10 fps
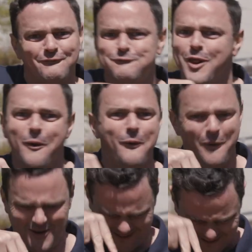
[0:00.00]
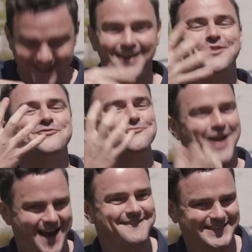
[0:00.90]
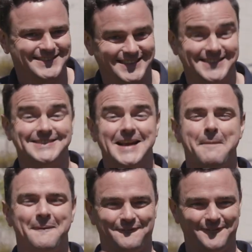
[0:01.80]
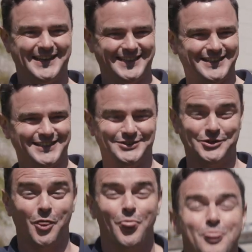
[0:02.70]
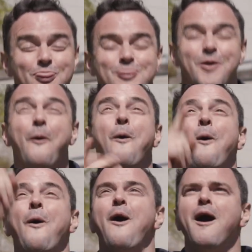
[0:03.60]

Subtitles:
back down again, and that's gravity. Just like when I threw the football up and it fell